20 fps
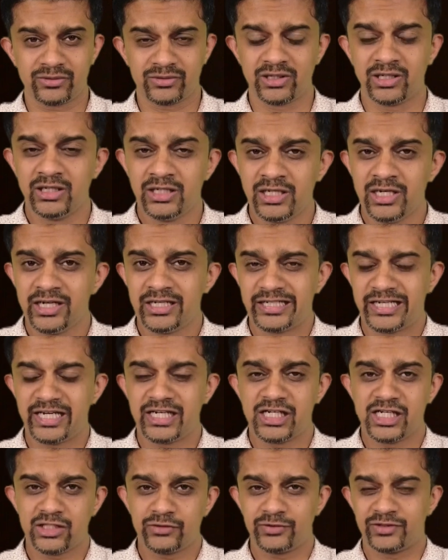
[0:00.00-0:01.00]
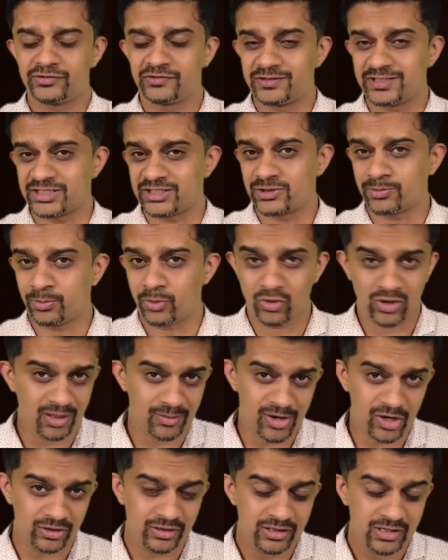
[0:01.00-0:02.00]
to the 10-inch which we just spoke
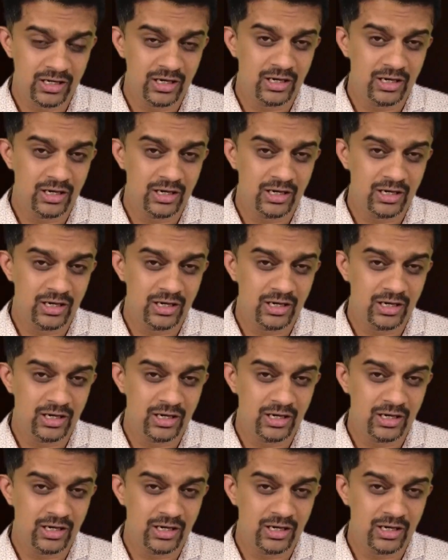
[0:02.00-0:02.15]
about.